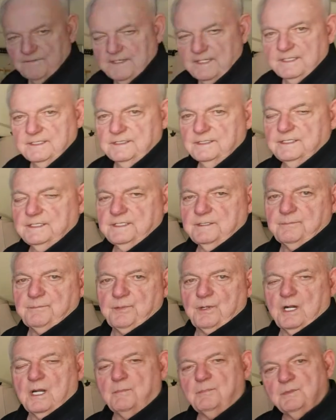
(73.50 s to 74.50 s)
finally a
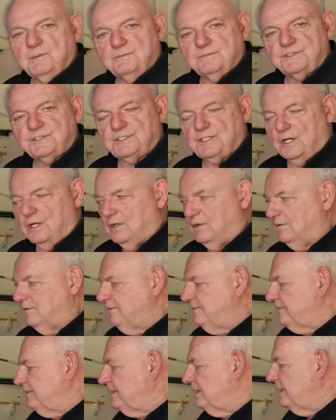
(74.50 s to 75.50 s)
problem
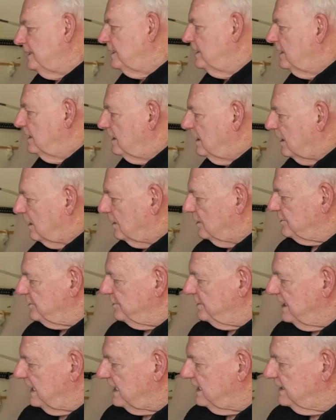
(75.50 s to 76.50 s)
solved. Our
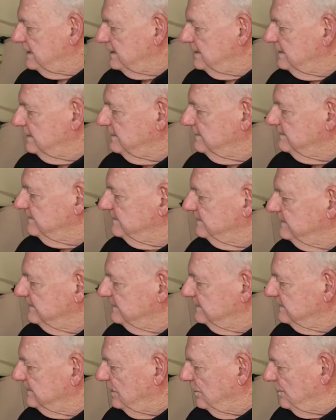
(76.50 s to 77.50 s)
Oneida,
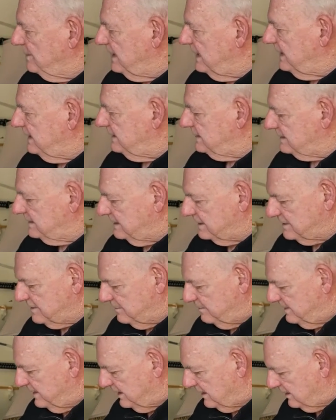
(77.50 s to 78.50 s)
Oneida
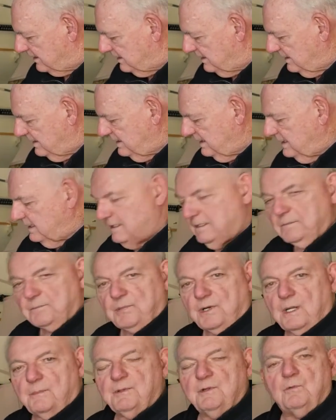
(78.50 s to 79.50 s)
system here,
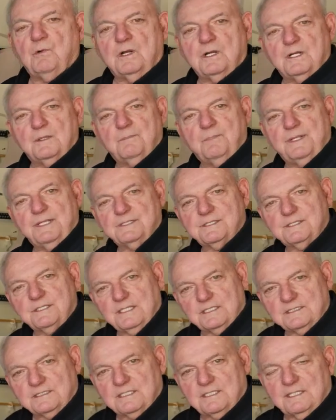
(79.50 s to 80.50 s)
probably one of the
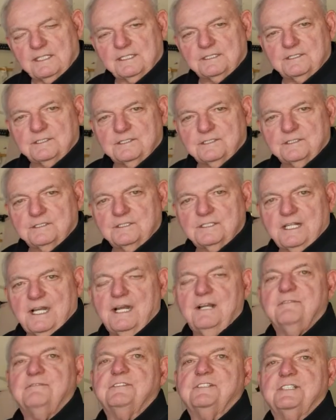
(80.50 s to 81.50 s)
best dust collectors
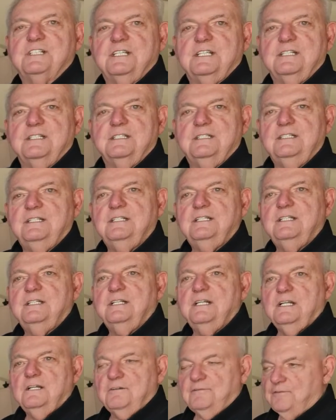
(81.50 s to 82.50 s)
I've seen
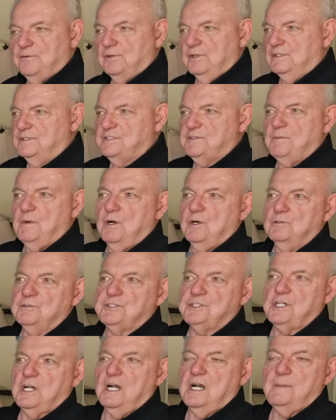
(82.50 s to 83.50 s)
for a
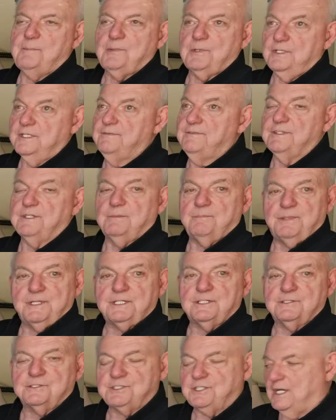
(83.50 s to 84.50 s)
small shop or even a
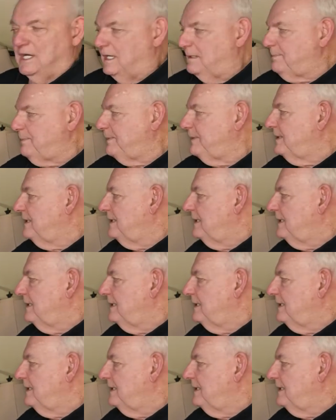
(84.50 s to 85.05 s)
bigger shop.